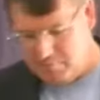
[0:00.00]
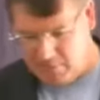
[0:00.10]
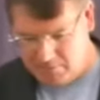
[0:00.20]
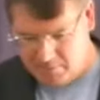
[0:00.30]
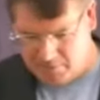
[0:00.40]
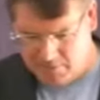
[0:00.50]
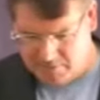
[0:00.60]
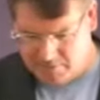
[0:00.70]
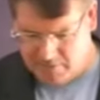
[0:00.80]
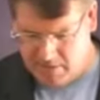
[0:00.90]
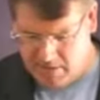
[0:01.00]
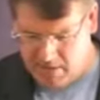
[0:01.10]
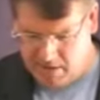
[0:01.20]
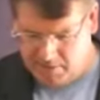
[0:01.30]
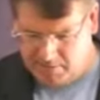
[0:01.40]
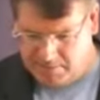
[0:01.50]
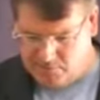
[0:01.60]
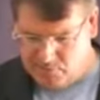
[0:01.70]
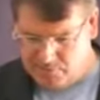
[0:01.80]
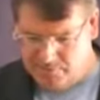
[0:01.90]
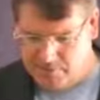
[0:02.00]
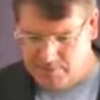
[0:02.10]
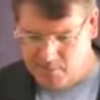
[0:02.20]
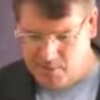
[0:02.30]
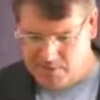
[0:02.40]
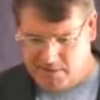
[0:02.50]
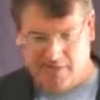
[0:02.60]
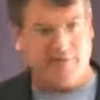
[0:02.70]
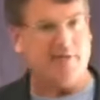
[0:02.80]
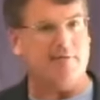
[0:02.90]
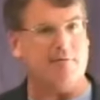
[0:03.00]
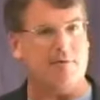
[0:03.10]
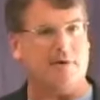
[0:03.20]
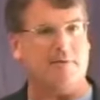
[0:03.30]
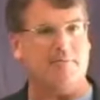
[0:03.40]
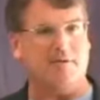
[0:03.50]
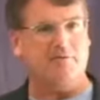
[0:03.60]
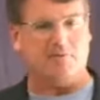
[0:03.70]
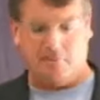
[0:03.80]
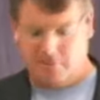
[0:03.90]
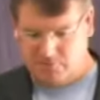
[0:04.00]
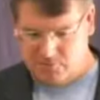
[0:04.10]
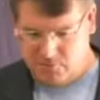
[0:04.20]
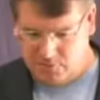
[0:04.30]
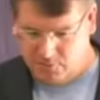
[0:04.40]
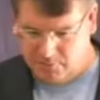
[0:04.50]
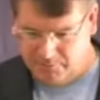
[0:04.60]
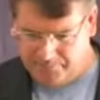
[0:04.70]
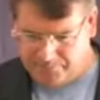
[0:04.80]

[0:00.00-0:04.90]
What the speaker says: It's pretty decent. But this was February 1940 issue of this journal.